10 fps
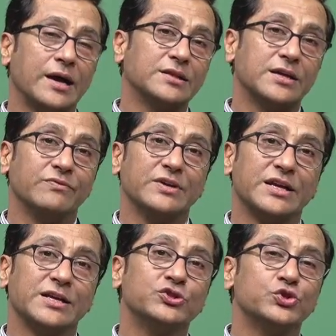and then
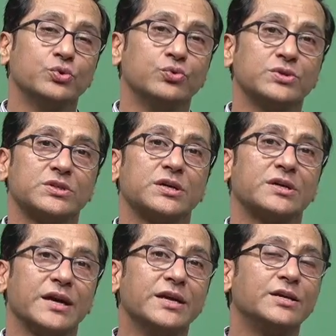we can choose
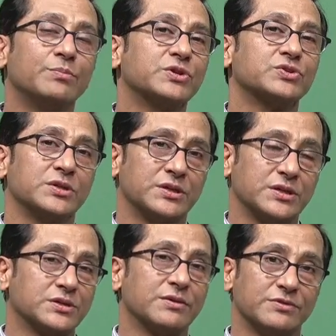the right
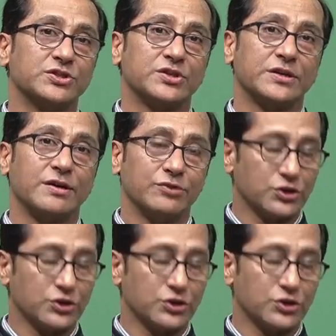percentage of each and